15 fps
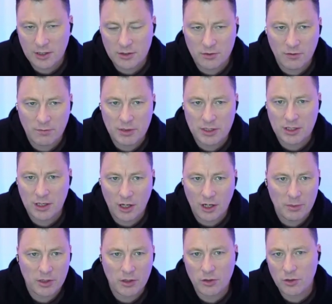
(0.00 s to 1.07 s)
sort of
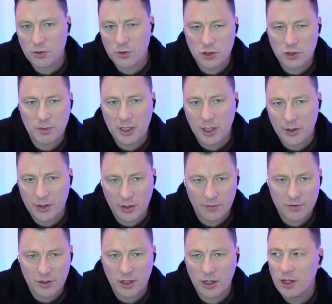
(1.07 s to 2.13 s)
misalignment on who you should be going
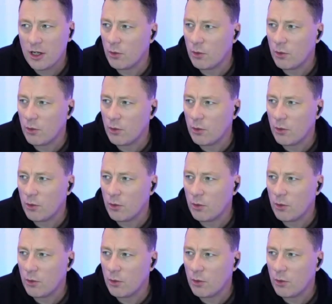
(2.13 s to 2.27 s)
after,